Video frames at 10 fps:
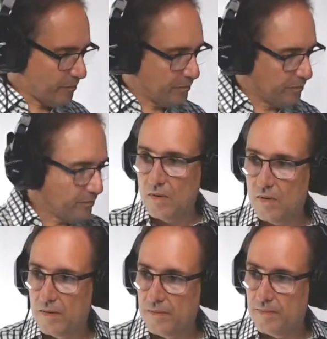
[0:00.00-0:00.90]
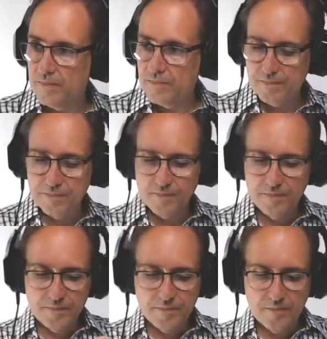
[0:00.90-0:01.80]

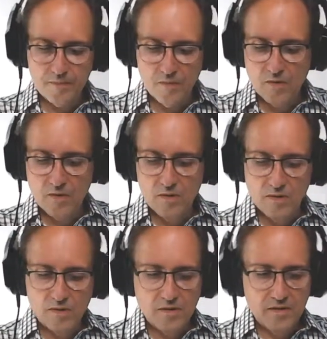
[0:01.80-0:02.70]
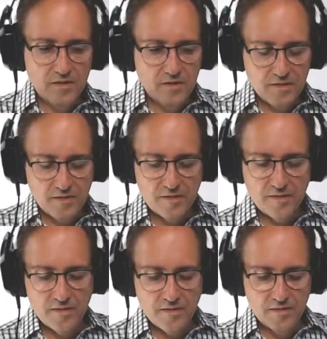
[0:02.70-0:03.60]

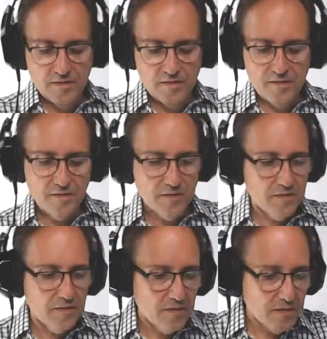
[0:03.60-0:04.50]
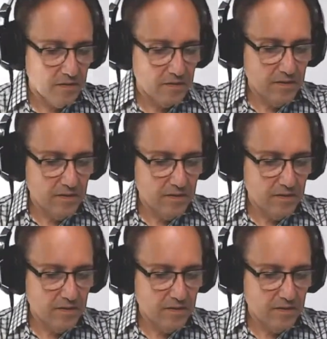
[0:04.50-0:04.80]
(no one is talking)